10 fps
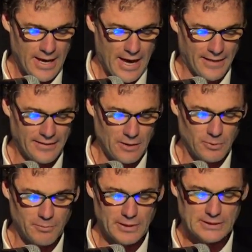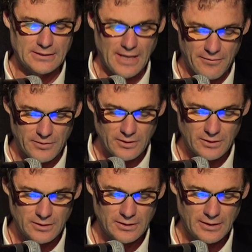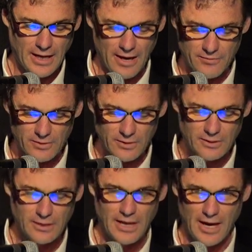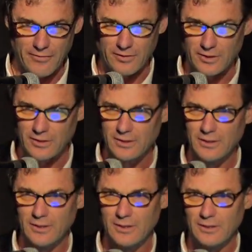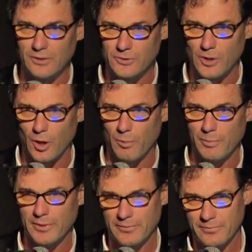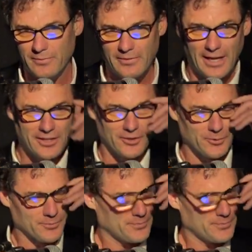And that we must never, ever, ever lose hope. Thank you.